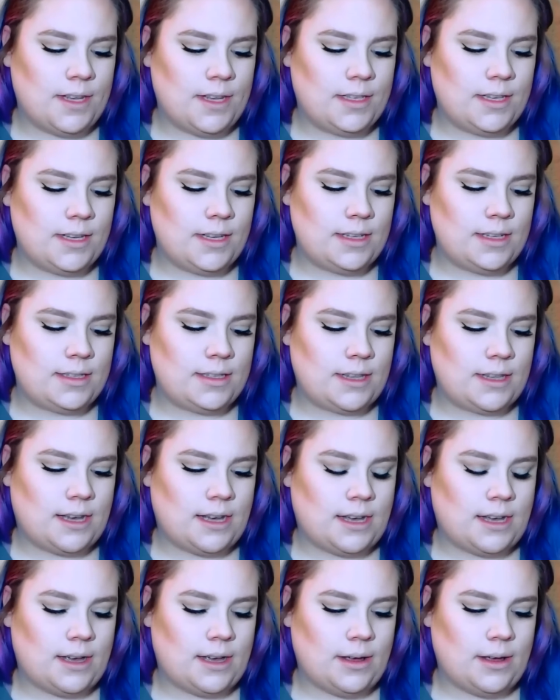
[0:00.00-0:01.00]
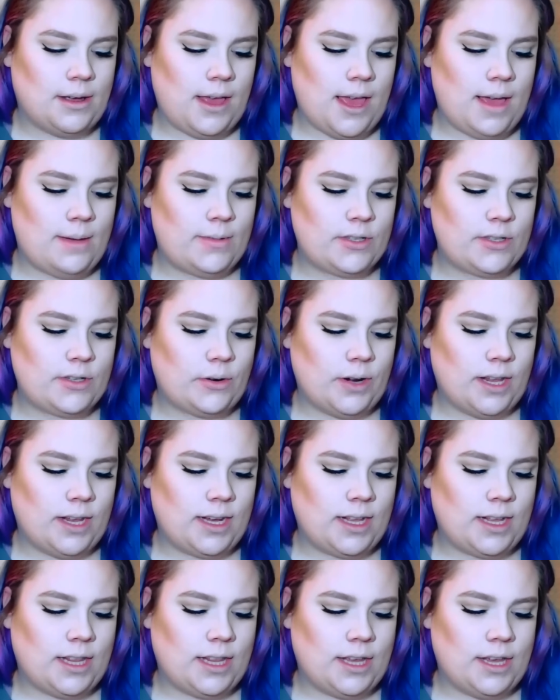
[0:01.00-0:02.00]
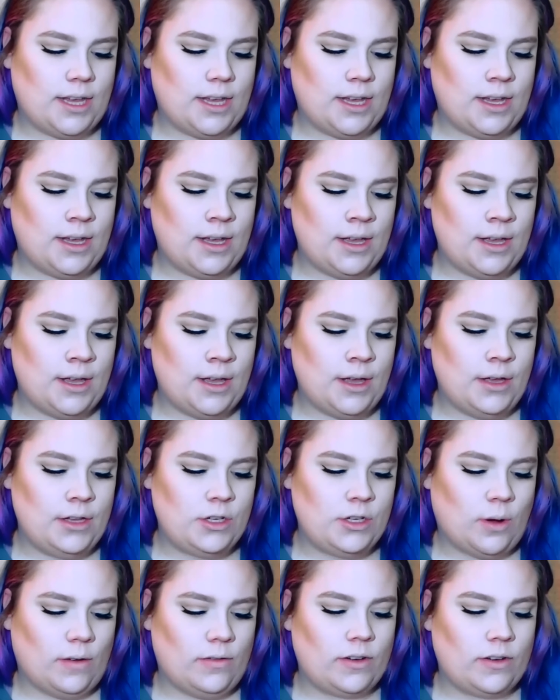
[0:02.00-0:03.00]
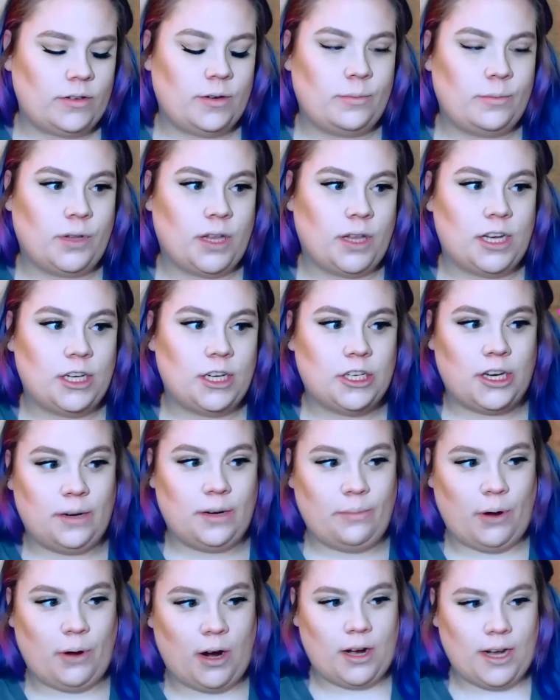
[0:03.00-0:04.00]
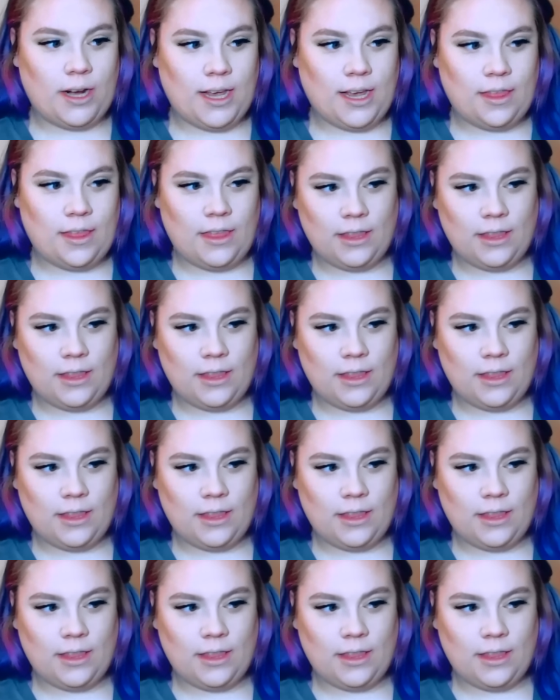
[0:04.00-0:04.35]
This is the Amazonian Clay 12-hour blush Party.